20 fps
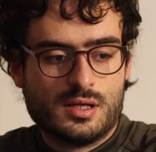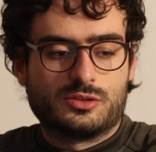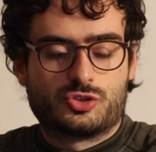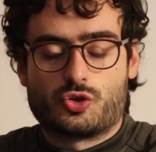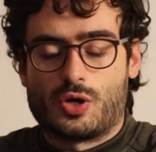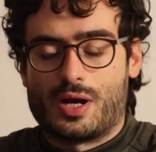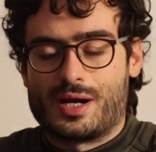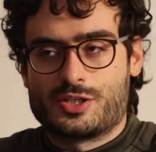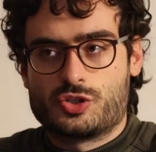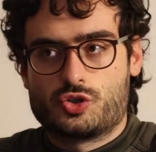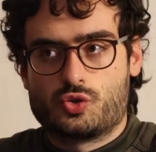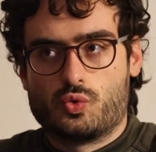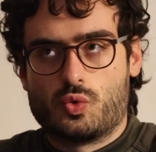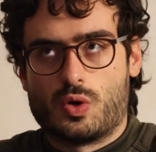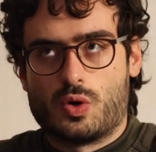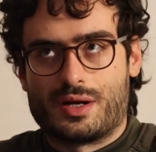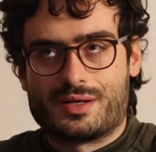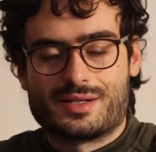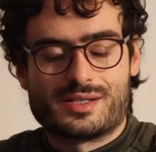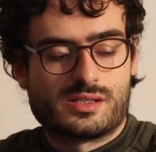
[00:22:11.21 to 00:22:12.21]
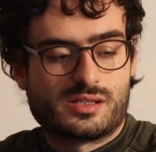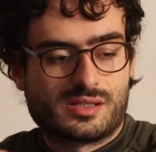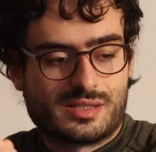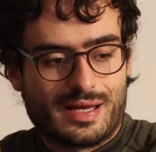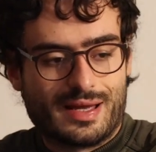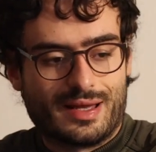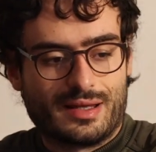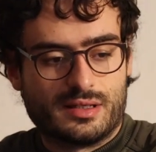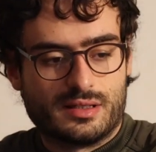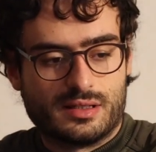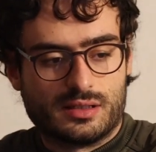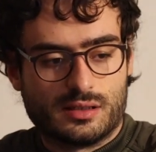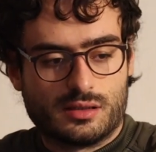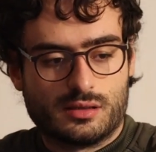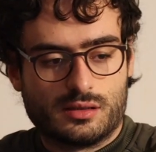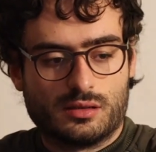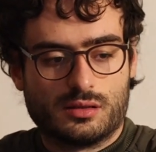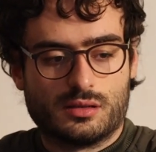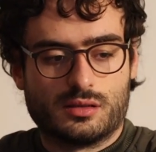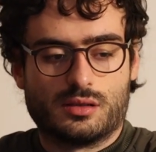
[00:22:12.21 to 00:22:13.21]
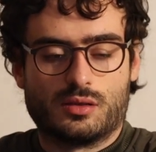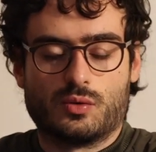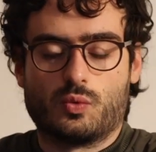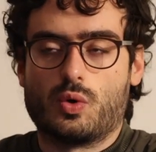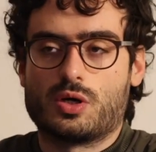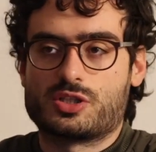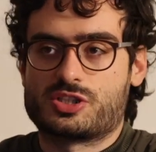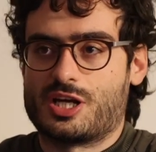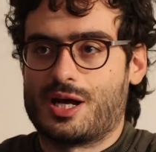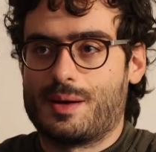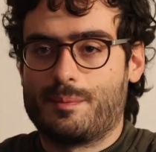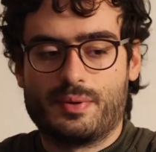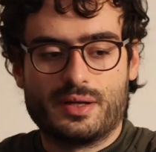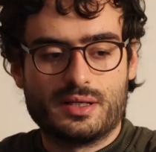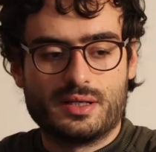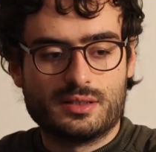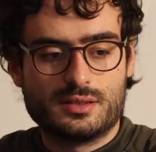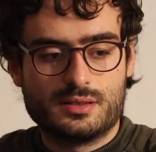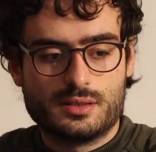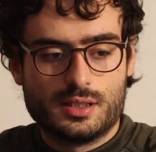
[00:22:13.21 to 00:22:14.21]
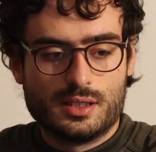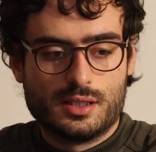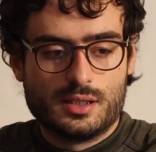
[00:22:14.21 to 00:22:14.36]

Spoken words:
trying to understand what happened.